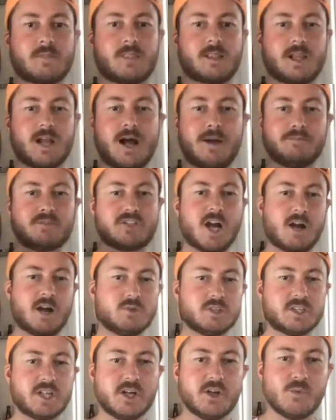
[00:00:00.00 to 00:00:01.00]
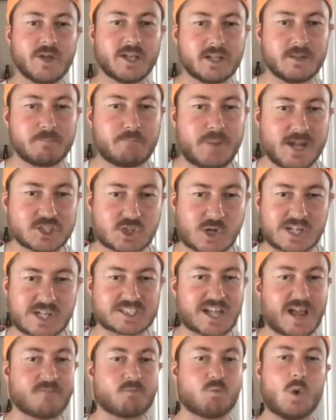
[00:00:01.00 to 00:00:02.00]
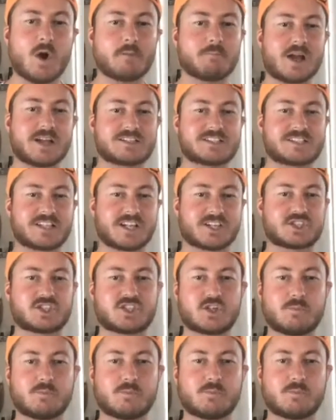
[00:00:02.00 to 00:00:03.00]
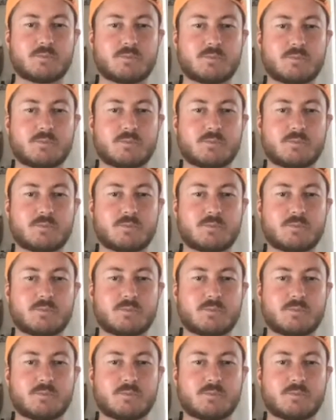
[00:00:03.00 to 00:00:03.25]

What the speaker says: I'm done with the New England Patriots. I've won my 6 Super Bowls.